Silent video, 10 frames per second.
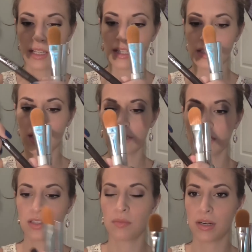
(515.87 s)
It's like
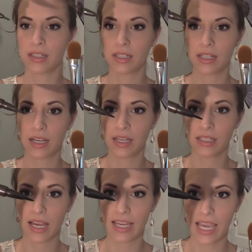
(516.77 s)
the little marker
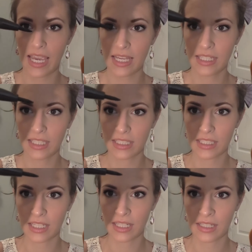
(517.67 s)
kind. I hated
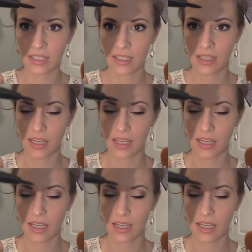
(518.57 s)
this thing.